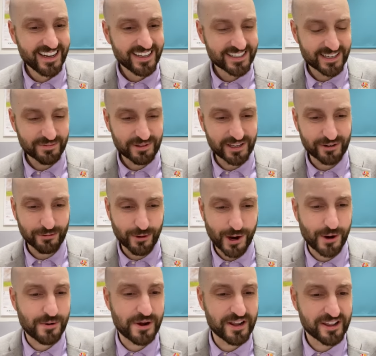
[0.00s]
something to
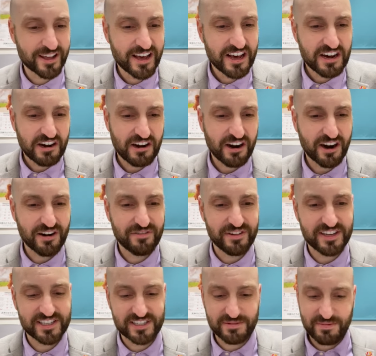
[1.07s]
work with.
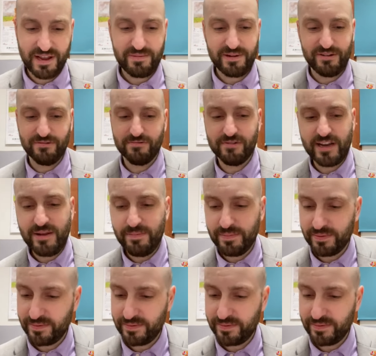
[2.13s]
Harvest, maybe reap.